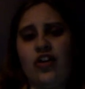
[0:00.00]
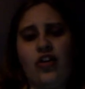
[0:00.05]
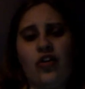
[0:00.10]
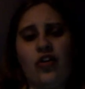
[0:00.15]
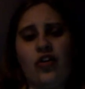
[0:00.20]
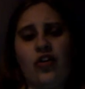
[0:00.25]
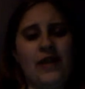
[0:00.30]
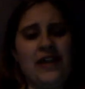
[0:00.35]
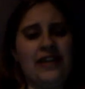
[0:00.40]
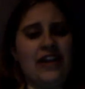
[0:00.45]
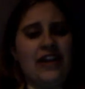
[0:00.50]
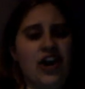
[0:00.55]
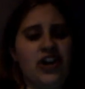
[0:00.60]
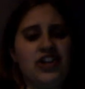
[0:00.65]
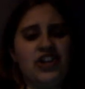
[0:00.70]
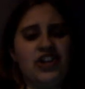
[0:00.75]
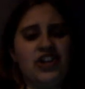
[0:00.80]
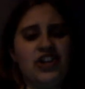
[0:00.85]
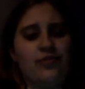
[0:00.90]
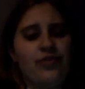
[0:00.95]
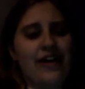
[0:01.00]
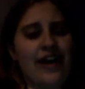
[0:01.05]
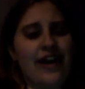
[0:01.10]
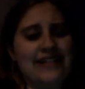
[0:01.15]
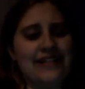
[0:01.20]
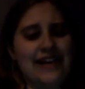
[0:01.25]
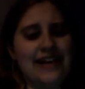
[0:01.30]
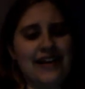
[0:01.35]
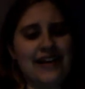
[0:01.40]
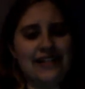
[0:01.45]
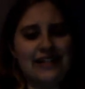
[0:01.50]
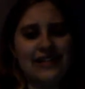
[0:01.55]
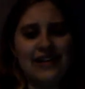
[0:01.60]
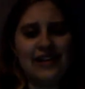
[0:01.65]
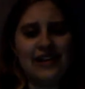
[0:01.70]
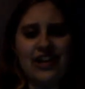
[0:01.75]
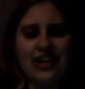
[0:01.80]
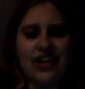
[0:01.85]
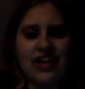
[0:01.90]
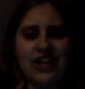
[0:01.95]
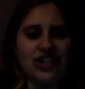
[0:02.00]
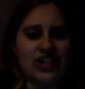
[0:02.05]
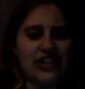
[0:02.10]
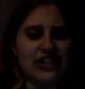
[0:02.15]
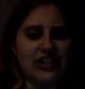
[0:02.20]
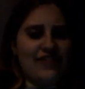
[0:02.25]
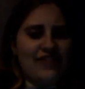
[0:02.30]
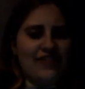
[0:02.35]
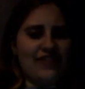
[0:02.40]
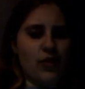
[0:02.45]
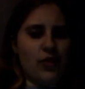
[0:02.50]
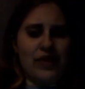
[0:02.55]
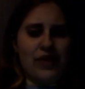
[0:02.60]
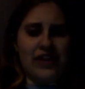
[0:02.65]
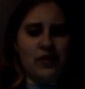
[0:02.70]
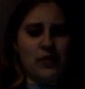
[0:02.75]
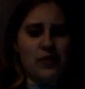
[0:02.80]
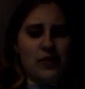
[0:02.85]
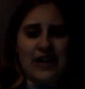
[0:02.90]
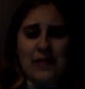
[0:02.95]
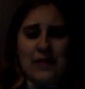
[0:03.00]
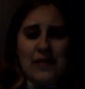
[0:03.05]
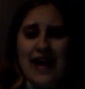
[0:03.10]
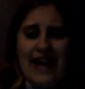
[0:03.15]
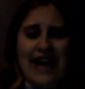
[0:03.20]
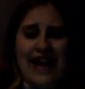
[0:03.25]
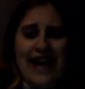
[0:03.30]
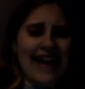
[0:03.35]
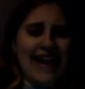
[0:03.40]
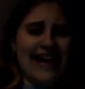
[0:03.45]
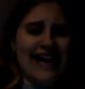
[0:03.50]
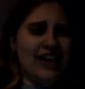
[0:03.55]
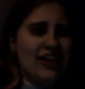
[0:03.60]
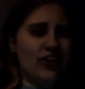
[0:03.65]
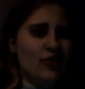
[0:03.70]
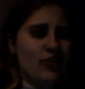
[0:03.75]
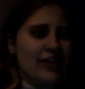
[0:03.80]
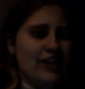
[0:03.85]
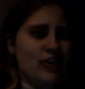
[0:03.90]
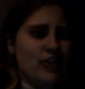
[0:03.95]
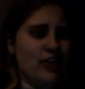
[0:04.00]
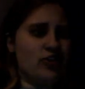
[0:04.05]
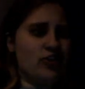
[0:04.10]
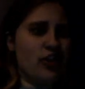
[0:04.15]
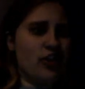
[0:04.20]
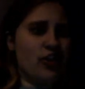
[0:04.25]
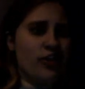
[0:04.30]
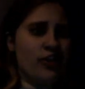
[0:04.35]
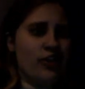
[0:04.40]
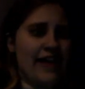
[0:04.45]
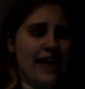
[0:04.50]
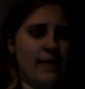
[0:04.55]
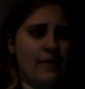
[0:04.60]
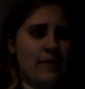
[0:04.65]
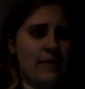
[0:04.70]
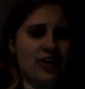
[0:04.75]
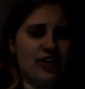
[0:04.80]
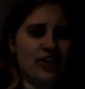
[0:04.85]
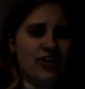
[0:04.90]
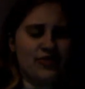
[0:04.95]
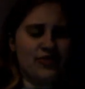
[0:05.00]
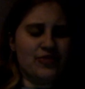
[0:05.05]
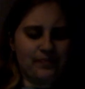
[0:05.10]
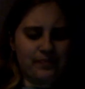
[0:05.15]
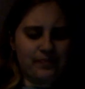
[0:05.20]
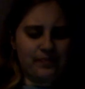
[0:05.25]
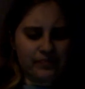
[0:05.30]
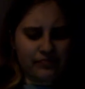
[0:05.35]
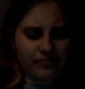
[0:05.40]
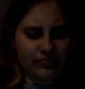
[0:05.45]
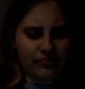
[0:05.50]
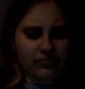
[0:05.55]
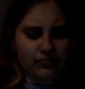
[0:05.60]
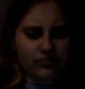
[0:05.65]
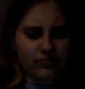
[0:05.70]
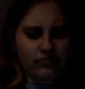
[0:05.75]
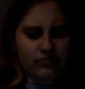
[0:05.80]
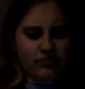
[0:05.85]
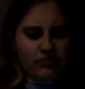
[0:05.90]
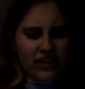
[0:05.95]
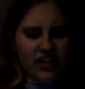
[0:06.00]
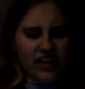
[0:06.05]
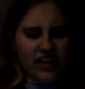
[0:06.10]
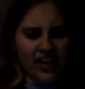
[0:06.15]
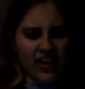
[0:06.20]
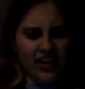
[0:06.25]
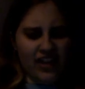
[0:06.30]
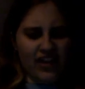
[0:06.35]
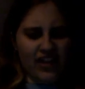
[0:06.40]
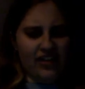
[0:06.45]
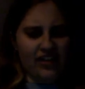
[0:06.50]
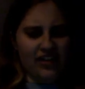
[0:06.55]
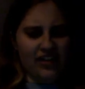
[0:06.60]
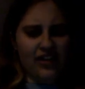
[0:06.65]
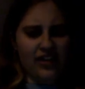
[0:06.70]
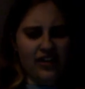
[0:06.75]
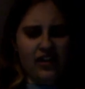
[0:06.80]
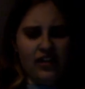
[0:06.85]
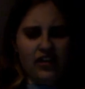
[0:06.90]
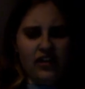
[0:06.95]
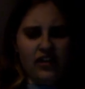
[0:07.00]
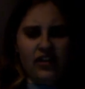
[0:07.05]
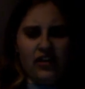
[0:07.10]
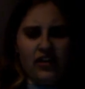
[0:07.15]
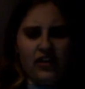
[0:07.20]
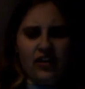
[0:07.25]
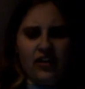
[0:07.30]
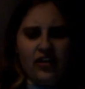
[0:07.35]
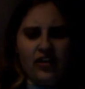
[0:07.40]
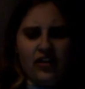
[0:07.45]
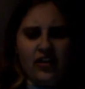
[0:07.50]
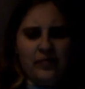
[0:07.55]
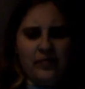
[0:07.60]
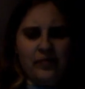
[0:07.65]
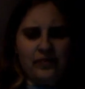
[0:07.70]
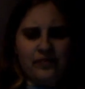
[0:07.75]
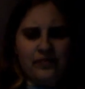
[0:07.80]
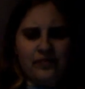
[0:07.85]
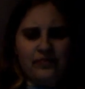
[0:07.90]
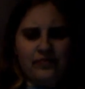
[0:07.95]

you know, the audition process. She's given a really, really bad edit. You know, they don't show her that much, and um,